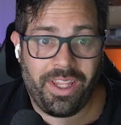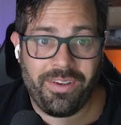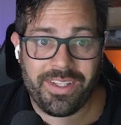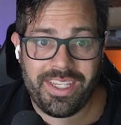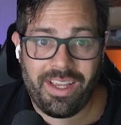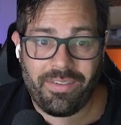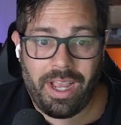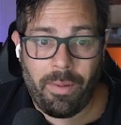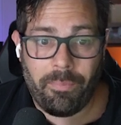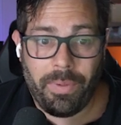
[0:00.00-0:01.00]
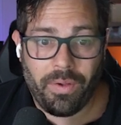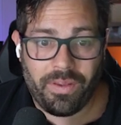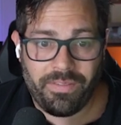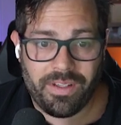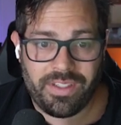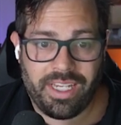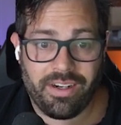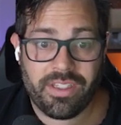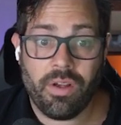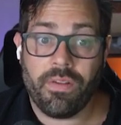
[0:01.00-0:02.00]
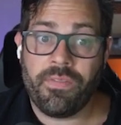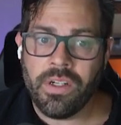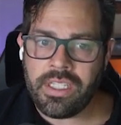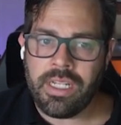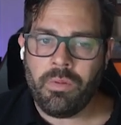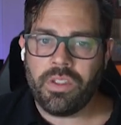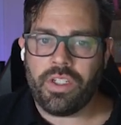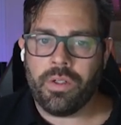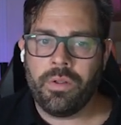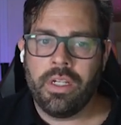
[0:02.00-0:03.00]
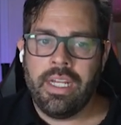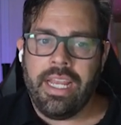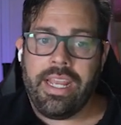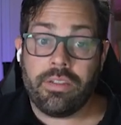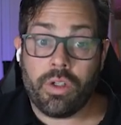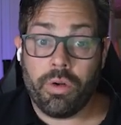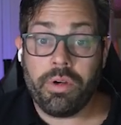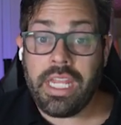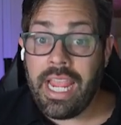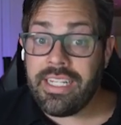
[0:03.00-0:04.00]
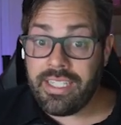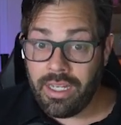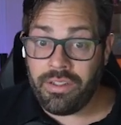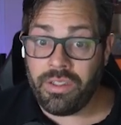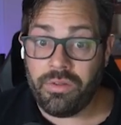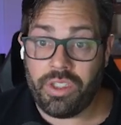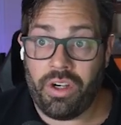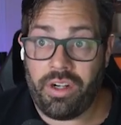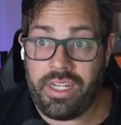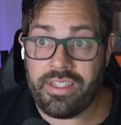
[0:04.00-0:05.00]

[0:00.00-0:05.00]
You can see I've got both of those here. So the first thing we'll do is create a new journey.